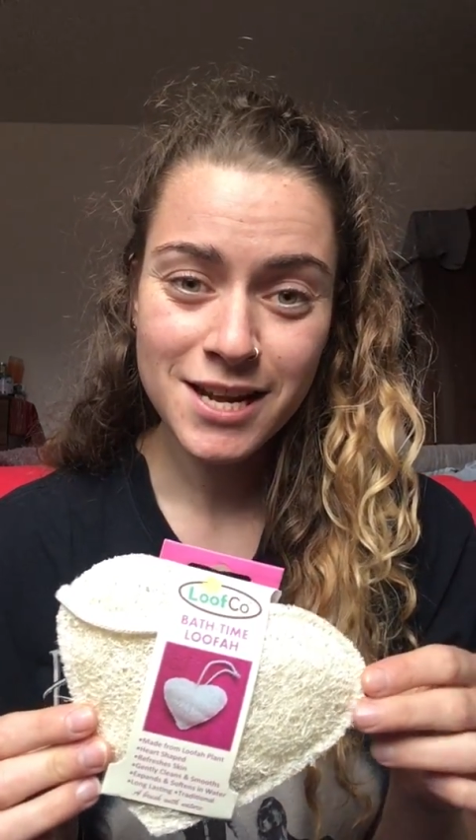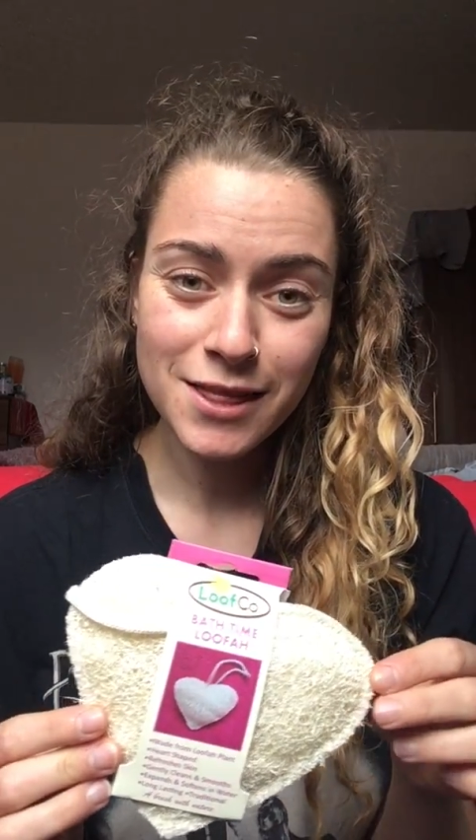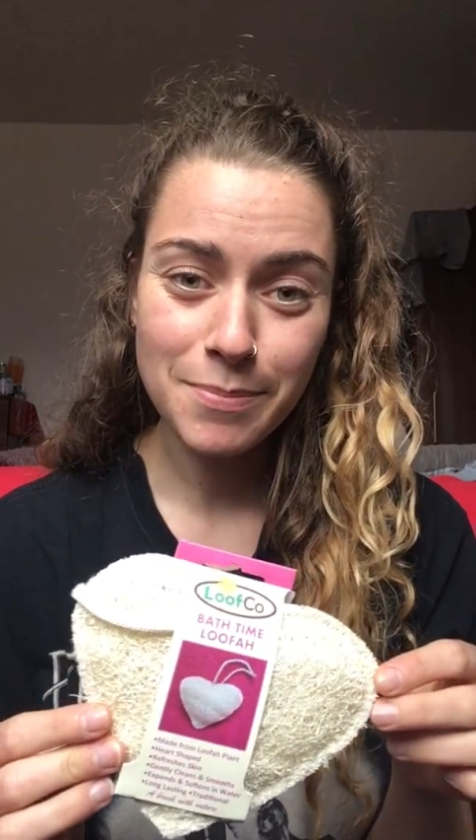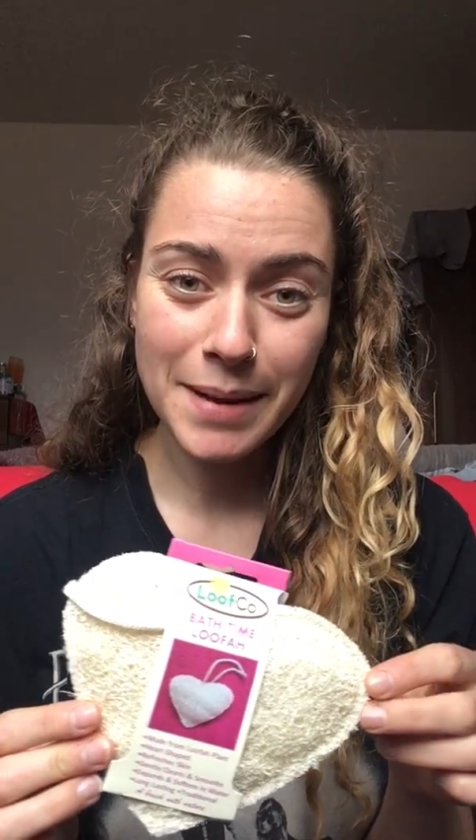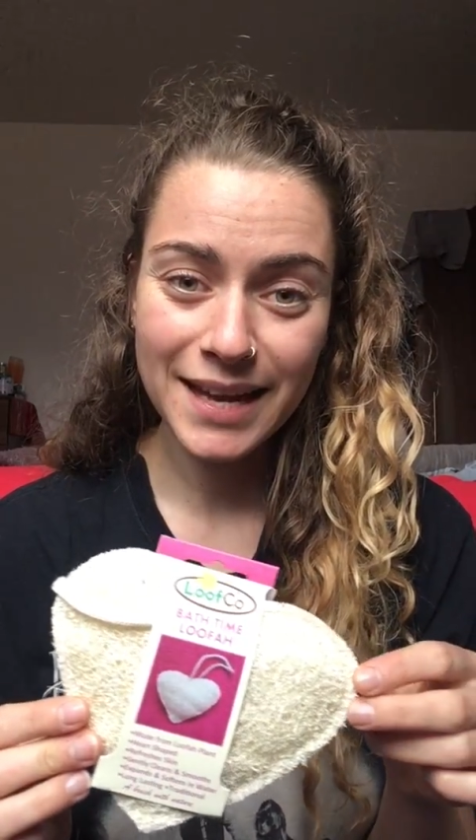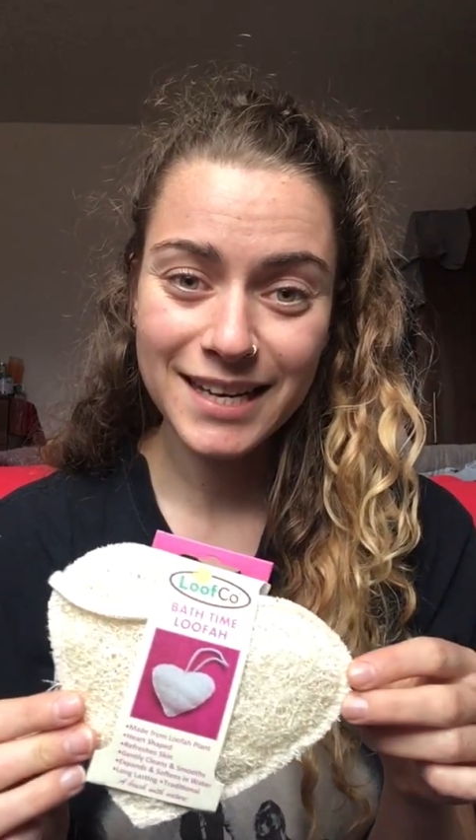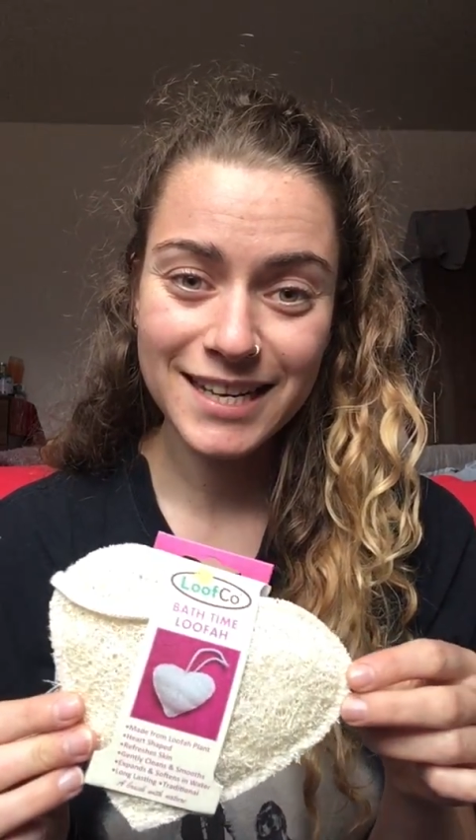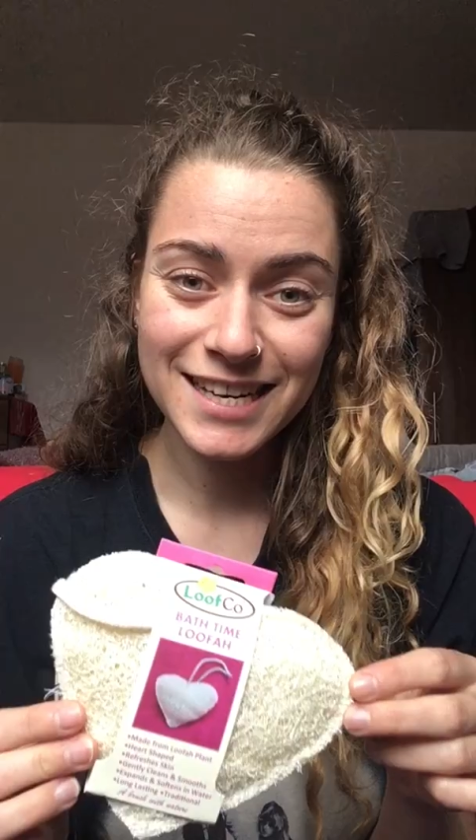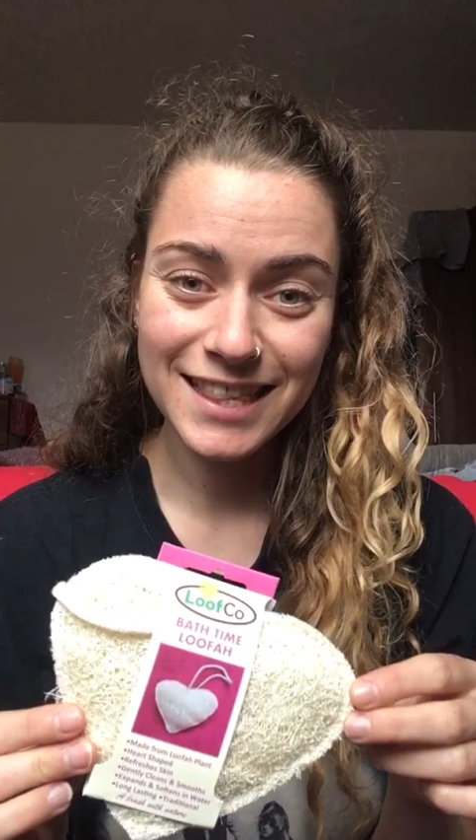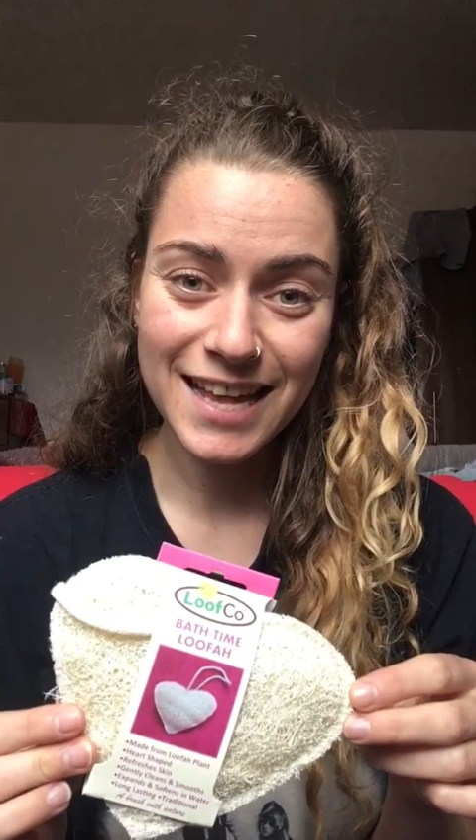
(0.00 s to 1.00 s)
the bin
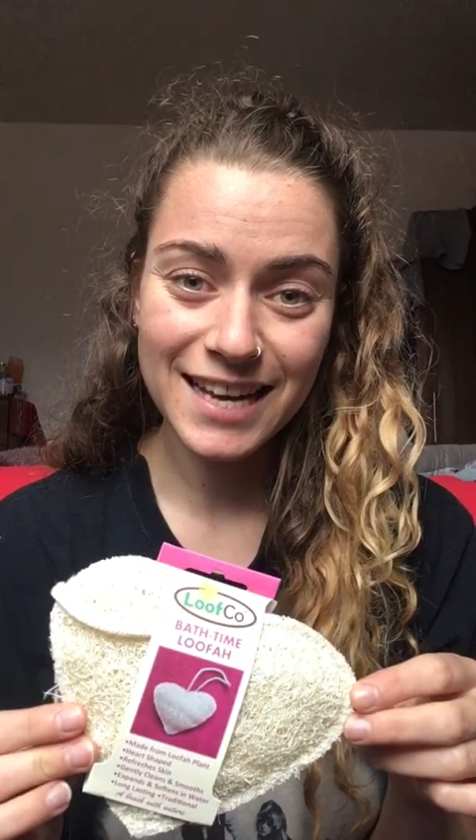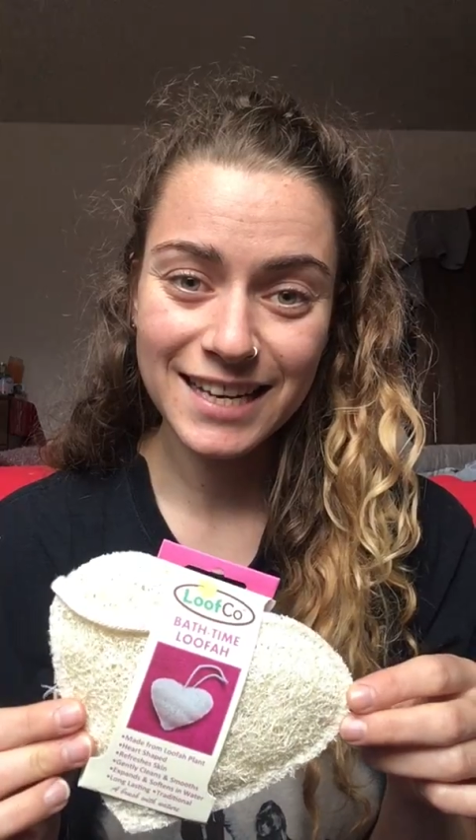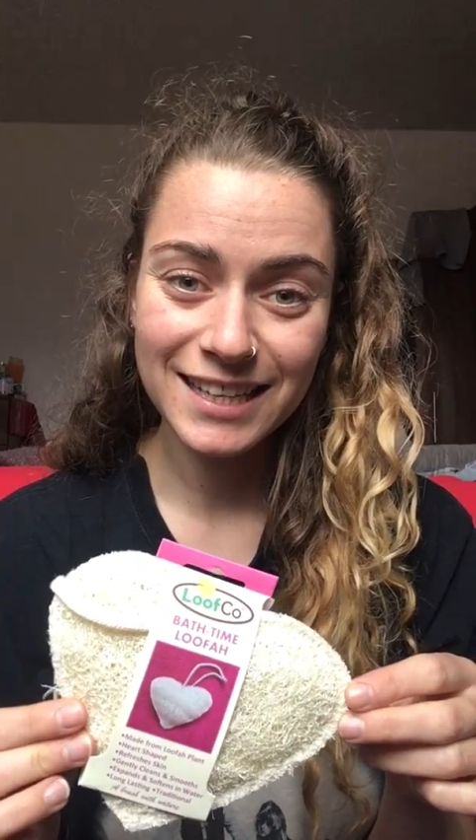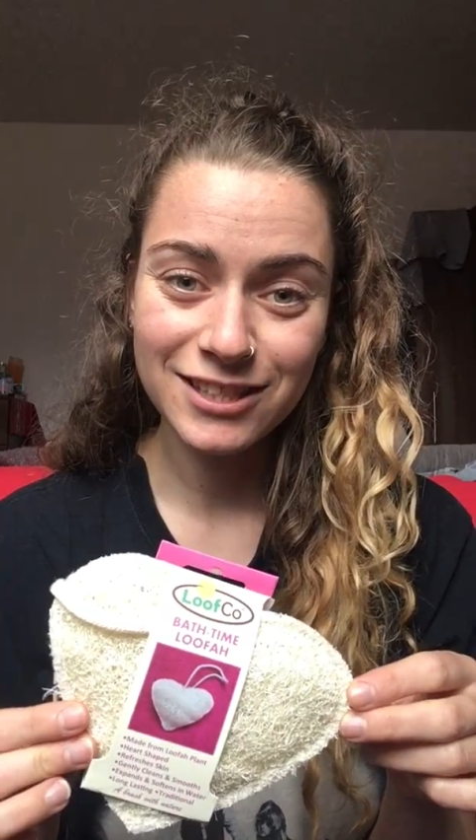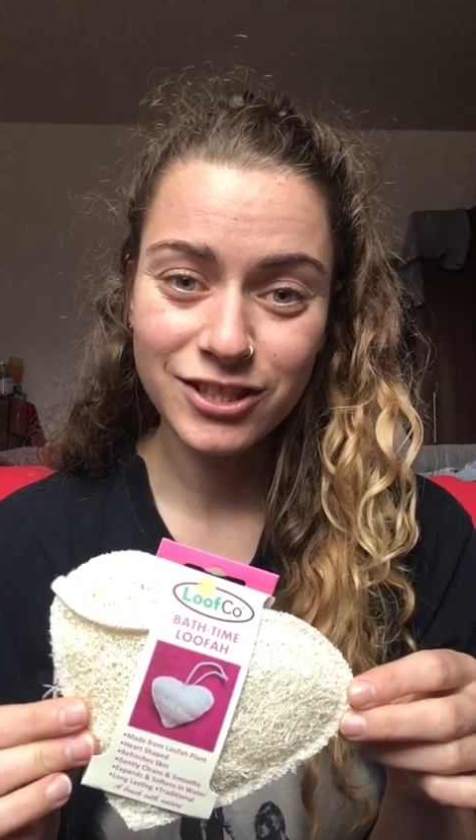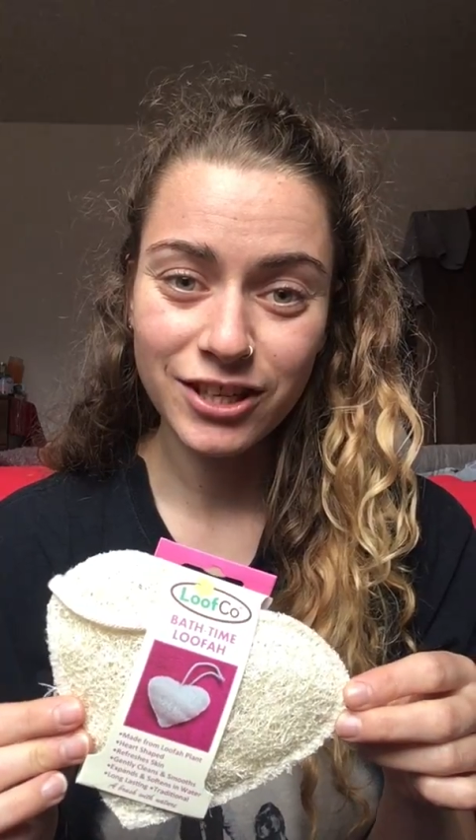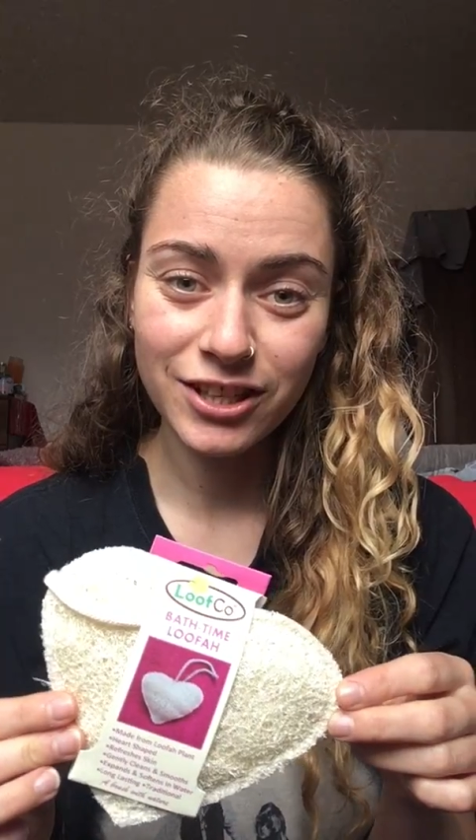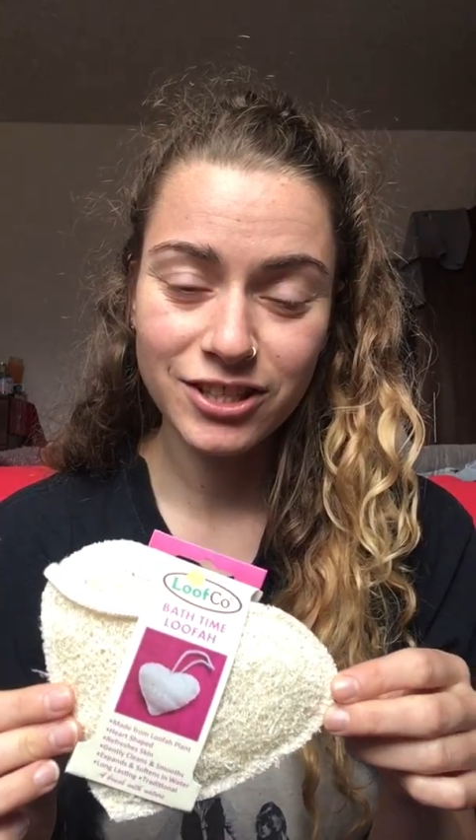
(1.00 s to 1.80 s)
and then into